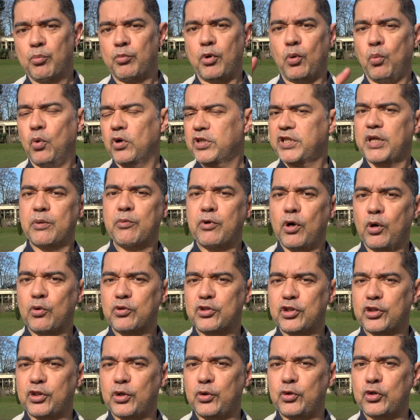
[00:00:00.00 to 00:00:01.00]
But what I'm going
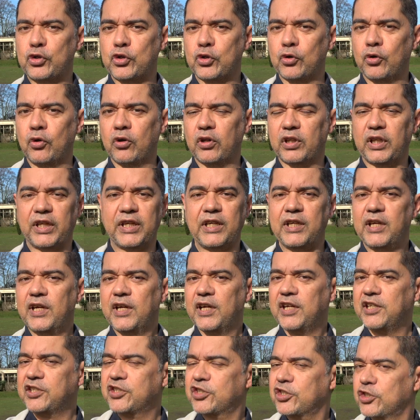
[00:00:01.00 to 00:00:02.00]
to do shortly
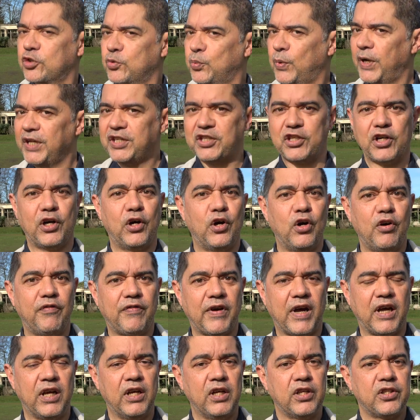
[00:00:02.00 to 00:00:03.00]
is switch
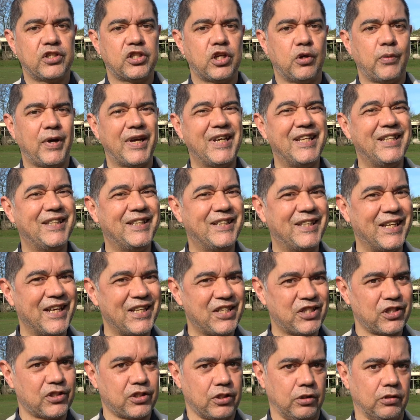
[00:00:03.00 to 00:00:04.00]
over to a
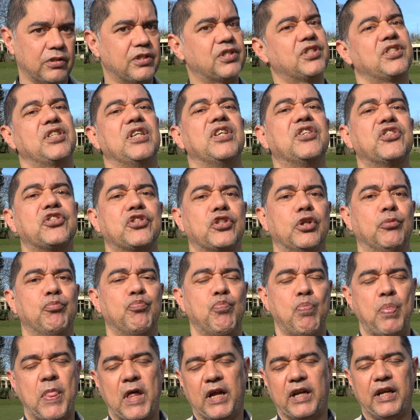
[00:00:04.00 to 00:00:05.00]
digital system
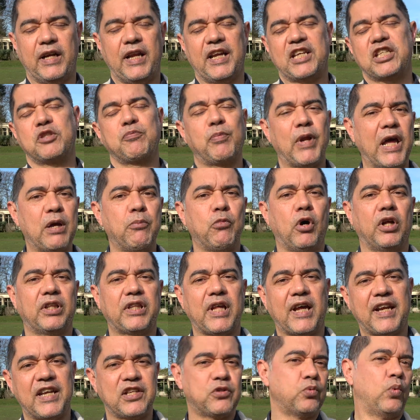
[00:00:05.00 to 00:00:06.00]
and I'll explain what
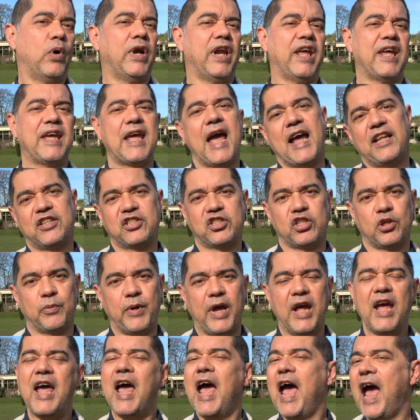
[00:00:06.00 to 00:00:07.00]
that is when I get to
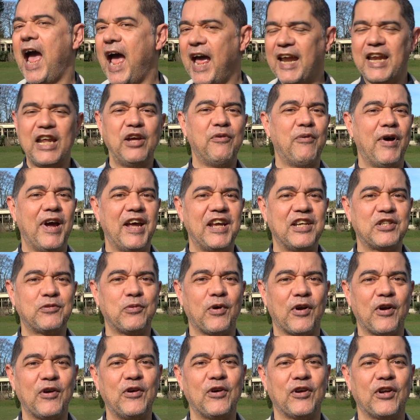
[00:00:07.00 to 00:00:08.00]
it. Anyways,
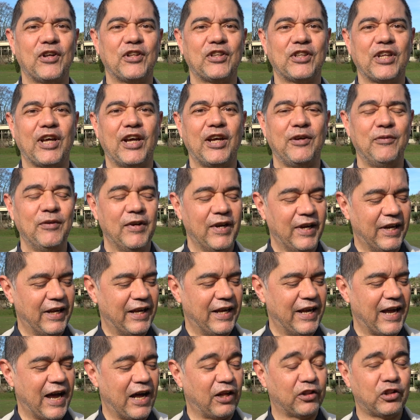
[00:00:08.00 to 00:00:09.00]
what I'm gonna do,
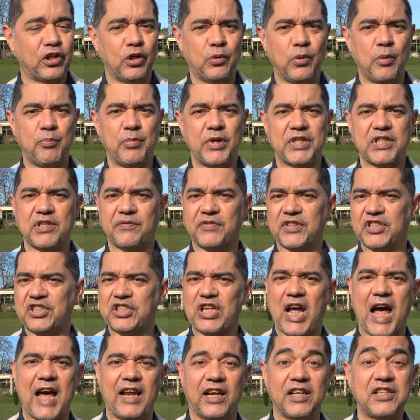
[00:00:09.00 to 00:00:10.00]
uh, I'll do a bit of a
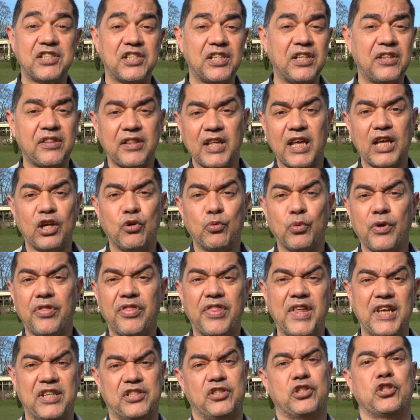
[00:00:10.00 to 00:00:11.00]
silency thing
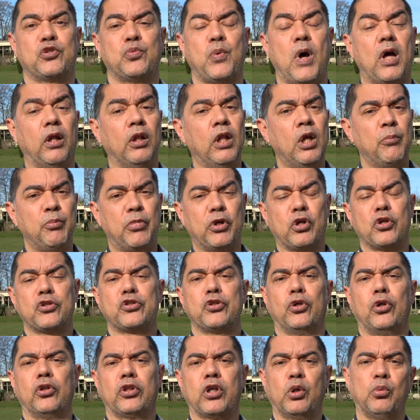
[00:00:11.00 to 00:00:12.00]
with this as well,
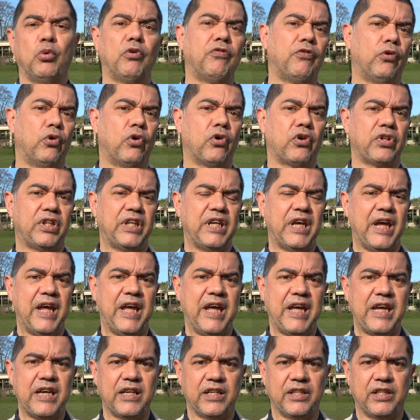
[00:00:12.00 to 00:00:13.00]
because although we've already
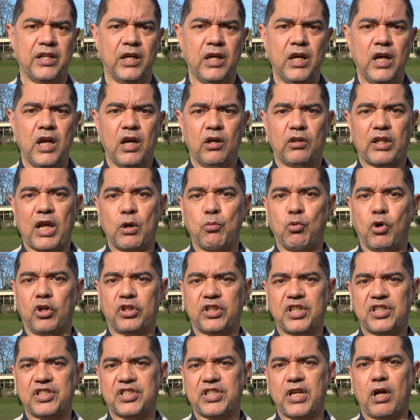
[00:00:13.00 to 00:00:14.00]
heard like
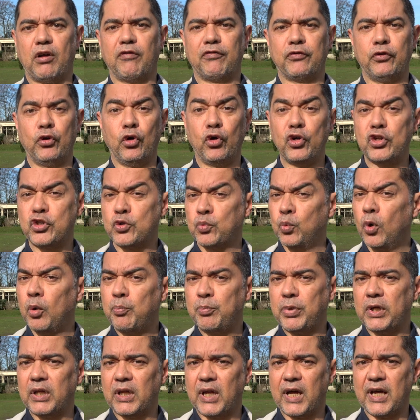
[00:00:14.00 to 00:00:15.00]
what the self noise
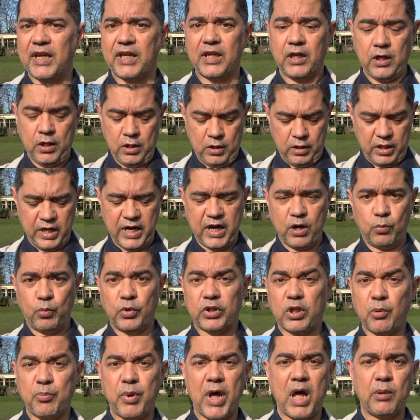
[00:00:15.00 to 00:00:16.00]
would be like uh,
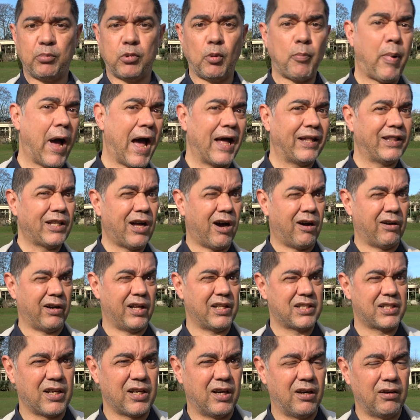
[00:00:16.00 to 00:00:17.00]
with the Purple Panda on
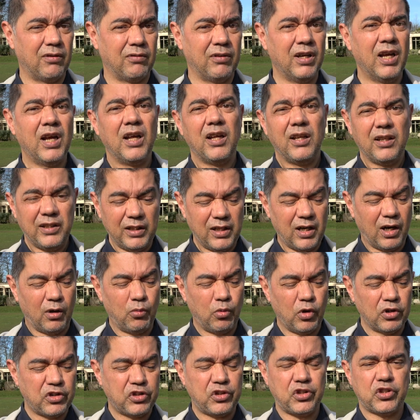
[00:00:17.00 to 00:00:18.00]
own, you know,
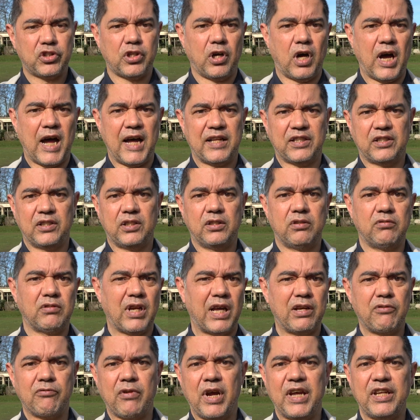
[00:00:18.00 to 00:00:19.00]
once you start adding
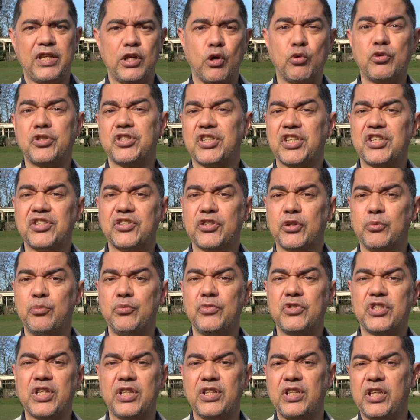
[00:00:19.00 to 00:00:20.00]
like radio
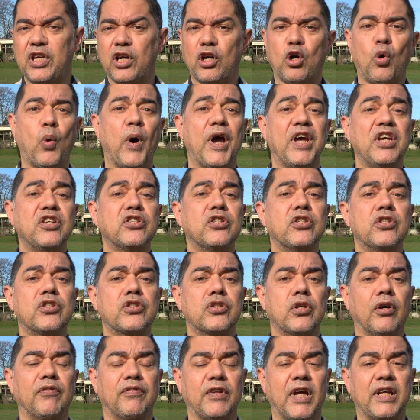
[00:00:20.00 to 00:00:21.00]
systems in the equation and
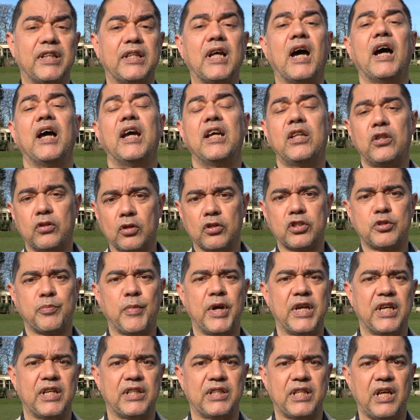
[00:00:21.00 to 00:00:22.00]
stuff like that, it does
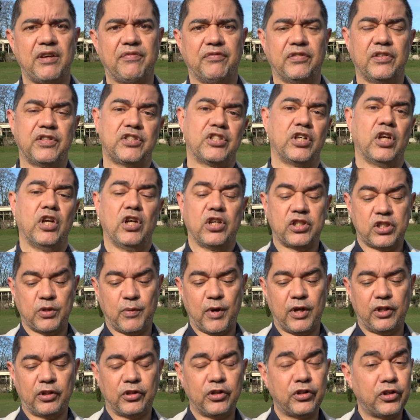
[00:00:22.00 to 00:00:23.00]
make a difference.
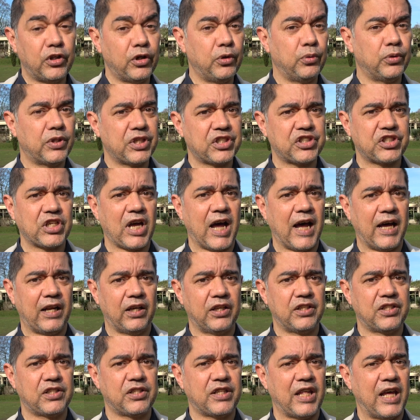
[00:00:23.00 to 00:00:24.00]
So I'll do the
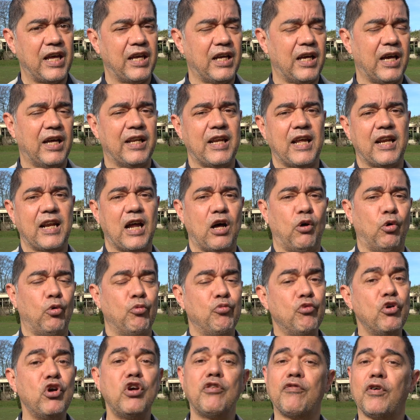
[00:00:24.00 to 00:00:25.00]
silence thing and then I'll
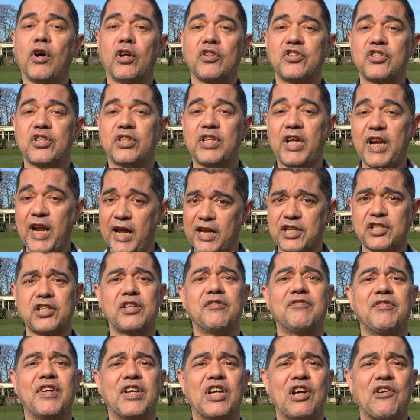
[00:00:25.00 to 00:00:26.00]
move on to the next
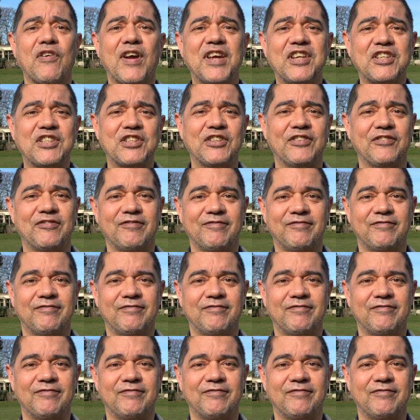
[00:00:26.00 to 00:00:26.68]
configuration.